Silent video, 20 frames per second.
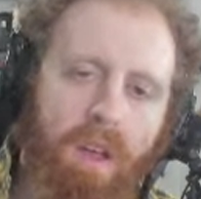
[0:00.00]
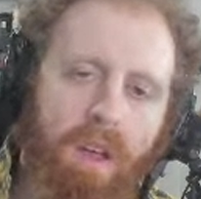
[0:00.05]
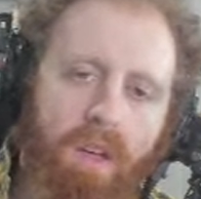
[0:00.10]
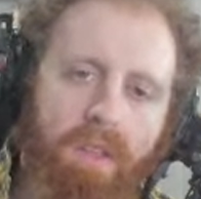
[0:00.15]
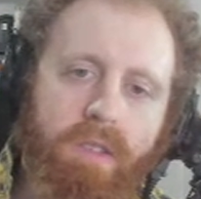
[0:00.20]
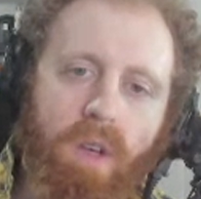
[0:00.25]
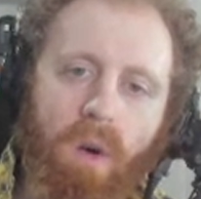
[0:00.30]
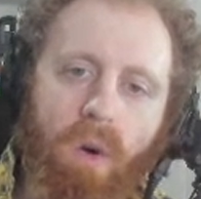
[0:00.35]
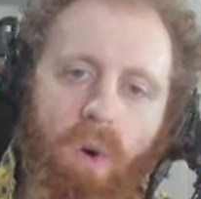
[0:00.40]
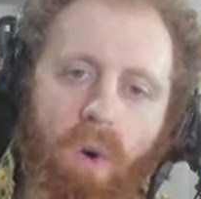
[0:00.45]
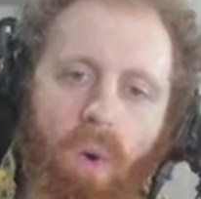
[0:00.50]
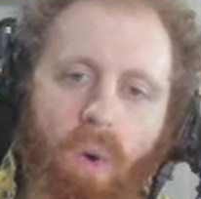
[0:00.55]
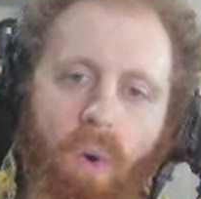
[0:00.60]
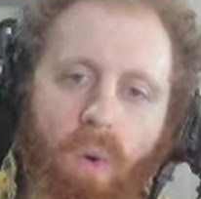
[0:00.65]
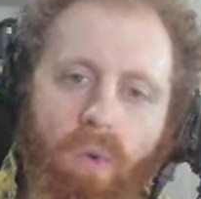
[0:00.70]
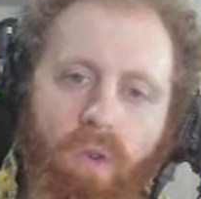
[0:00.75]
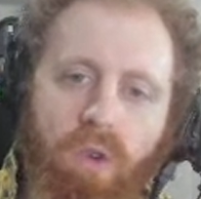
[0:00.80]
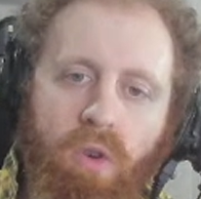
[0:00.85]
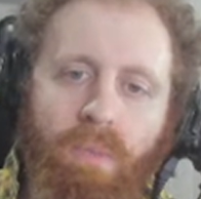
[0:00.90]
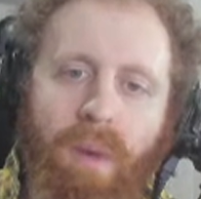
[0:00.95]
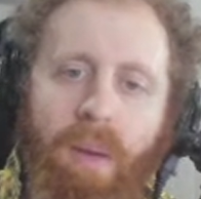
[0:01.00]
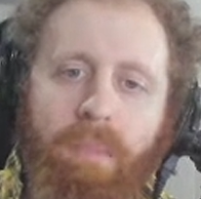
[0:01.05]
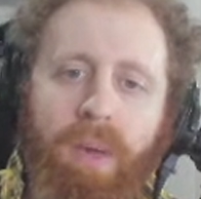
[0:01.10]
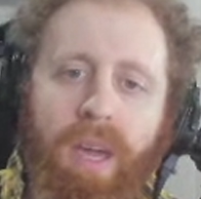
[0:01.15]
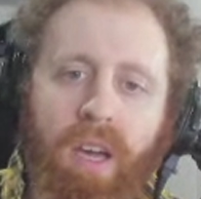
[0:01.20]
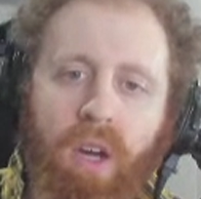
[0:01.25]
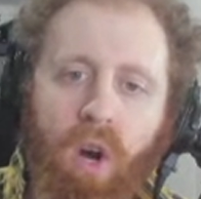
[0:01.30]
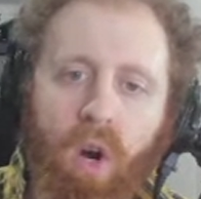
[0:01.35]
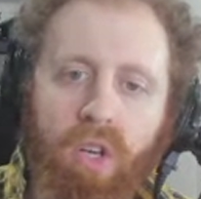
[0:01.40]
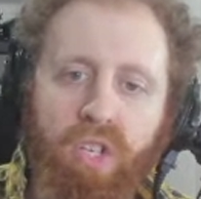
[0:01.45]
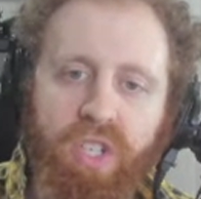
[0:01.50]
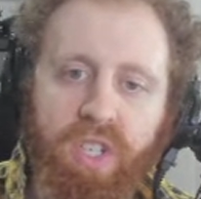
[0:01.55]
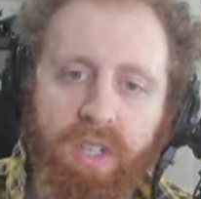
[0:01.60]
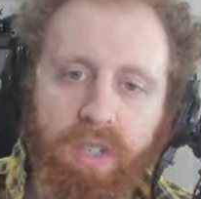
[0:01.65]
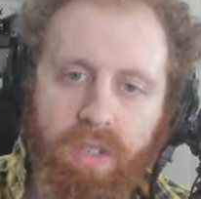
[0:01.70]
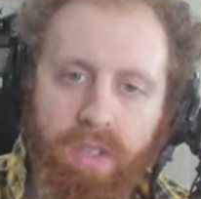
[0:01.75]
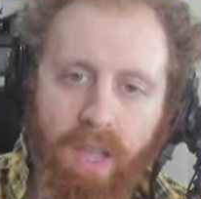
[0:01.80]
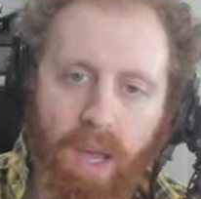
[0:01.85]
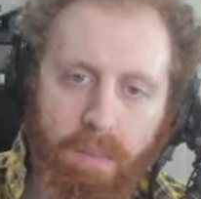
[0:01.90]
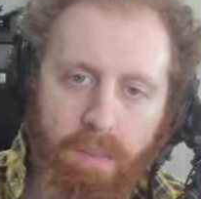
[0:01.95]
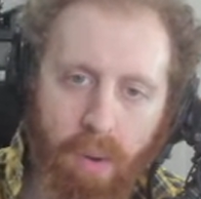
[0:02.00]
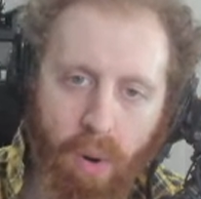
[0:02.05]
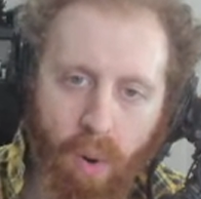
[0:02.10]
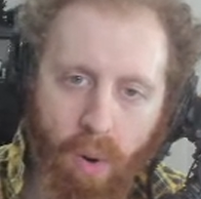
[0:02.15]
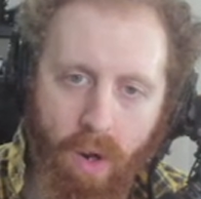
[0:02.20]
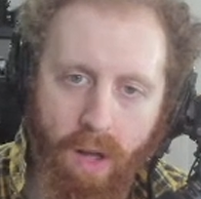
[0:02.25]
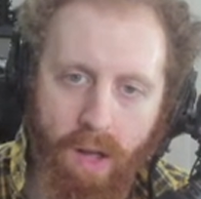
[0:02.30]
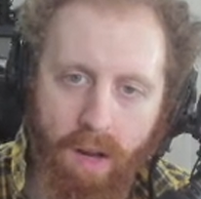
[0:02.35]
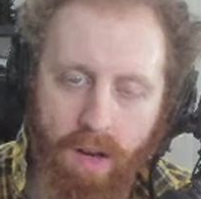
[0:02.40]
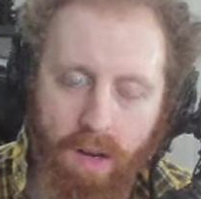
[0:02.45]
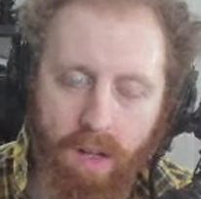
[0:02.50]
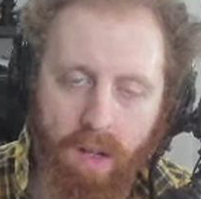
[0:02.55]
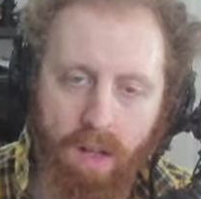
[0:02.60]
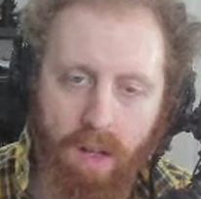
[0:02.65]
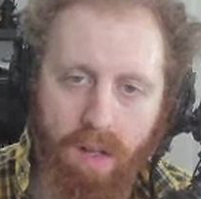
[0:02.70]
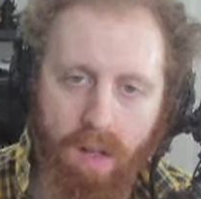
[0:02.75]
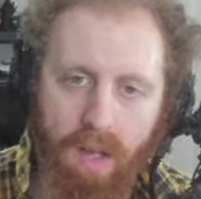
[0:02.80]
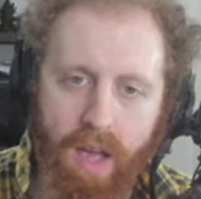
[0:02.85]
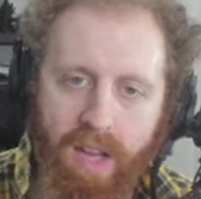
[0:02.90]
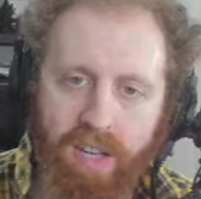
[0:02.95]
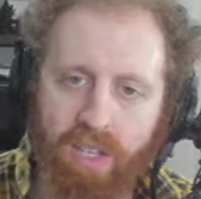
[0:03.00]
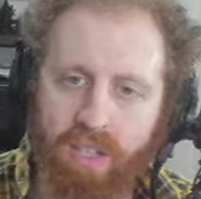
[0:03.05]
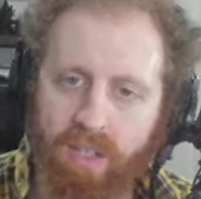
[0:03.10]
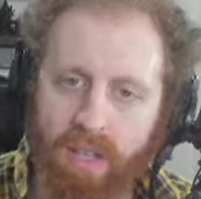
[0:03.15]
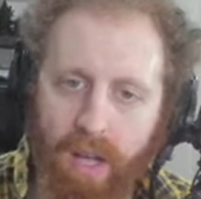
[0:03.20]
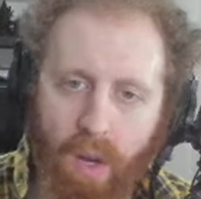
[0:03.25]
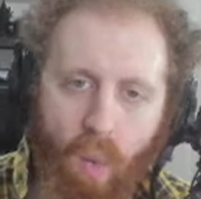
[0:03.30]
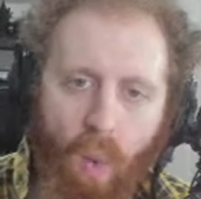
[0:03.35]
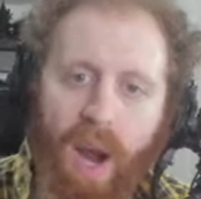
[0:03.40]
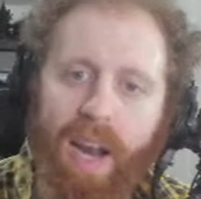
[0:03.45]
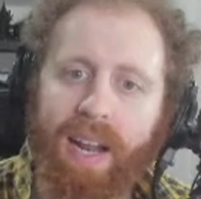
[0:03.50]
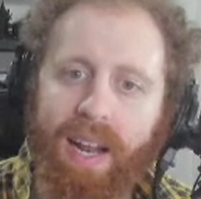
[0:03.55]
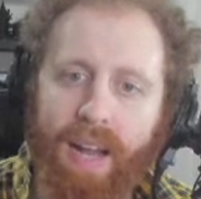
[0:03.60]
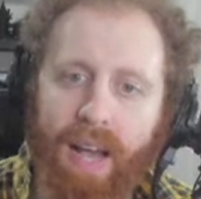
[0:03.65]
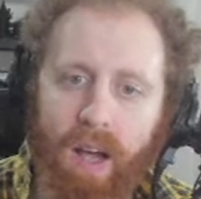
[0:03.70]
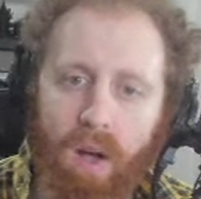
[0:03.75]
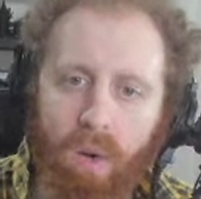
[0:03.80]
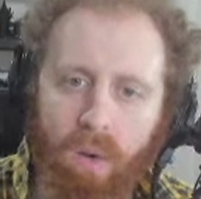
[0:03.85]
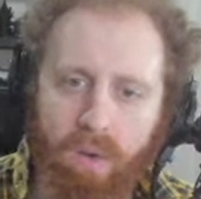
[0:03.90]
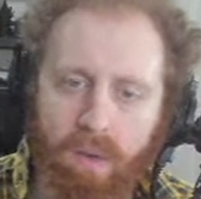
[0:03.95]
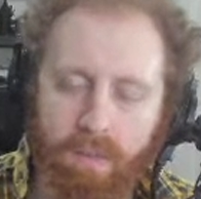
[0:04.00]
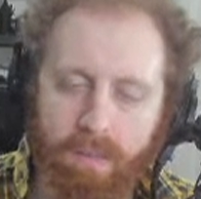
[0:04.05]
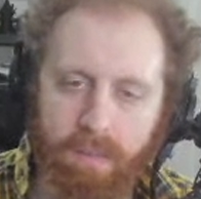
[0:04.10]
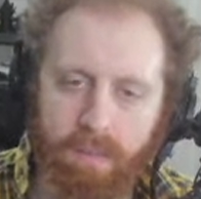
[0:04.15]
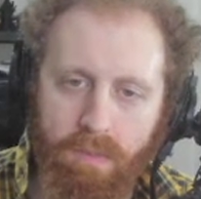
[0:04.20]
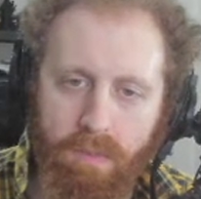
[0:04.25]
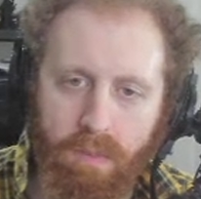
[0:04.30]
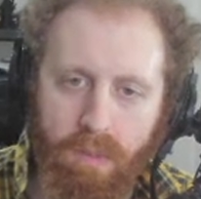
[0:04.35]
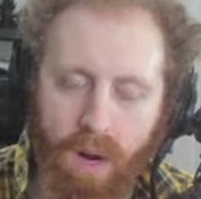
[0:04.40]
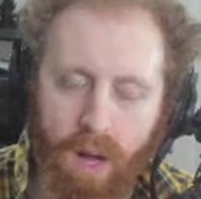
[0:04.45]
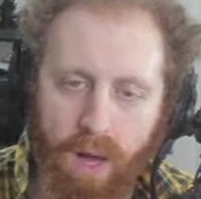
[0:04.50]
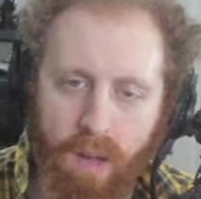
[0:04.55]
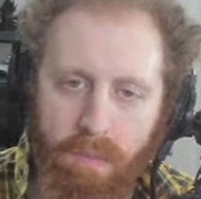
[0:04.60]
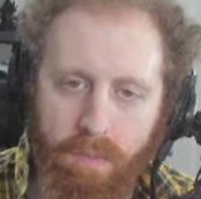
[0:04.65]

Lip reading: So you might be encouraged to stay put and just like wait it out, right?